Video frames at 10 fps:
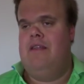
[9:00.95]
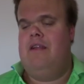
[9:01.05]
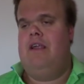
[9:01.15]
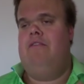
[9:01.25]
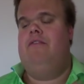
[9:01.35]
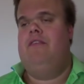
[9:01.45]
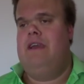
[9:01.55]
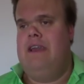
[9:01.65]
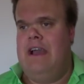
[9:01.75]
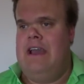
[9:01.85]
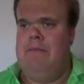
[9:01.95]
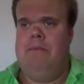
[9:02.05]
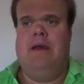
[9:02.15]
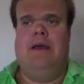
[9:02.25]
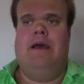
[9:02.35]
the love for the
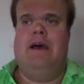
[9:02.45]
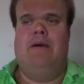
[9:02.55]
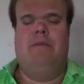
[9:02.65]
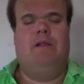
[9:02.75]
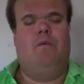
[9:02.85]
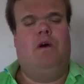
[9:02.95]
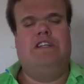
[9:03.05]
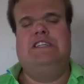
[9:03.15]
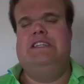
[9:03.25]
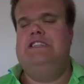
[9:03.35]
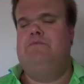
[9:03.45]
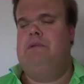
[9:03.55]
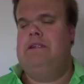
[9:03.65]
game, and watching these